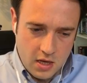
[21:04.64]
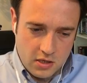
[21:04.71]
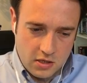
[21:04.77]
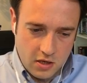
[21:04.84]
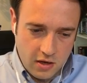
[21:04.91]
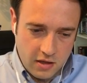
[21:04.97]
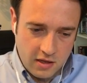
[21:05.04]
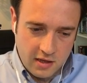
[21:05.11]

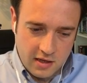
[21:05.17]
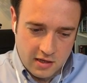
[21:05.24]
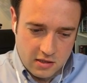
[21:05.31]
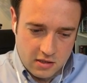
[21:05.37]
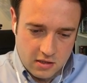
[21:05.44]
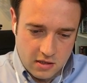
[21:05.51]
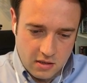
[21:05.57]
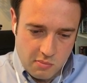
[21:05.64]
So I think
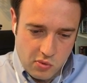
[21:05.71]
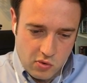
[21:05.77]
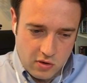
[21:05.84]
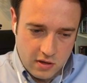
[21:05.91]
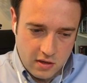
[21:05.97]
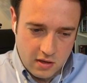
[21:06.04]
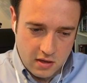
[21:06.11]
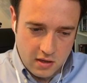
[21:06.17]
that's
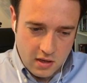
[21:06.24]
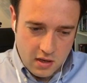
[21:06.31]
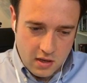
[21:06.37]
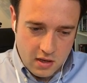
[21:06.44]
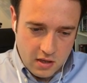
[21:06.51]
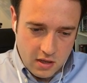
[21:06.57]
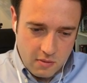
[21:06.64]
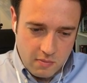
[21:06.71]
important
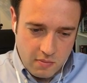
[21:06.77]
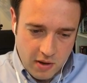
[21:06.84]
that